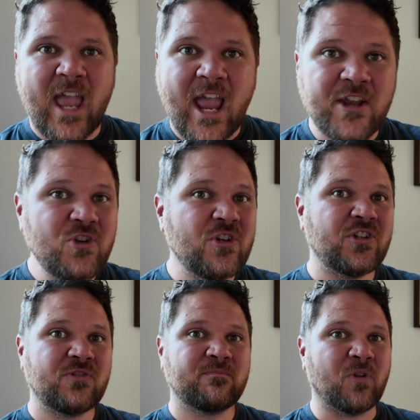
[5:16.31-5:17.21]
and you
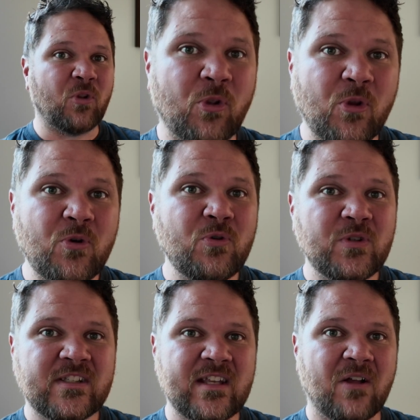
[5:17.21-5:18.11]
just
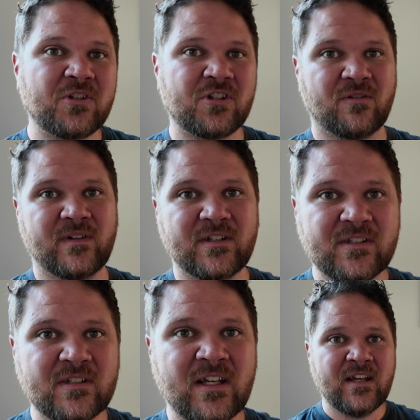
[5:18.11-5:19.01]
lose cell
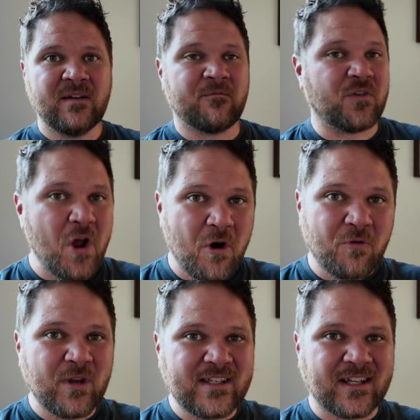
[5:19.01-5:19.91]
service for no
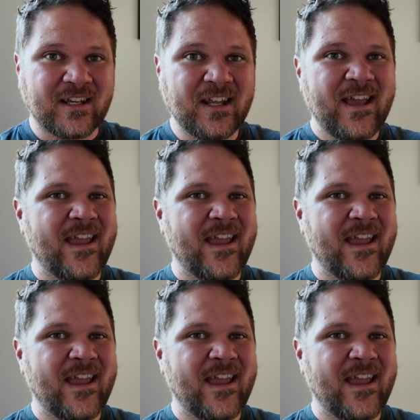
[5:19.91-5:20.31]
reason.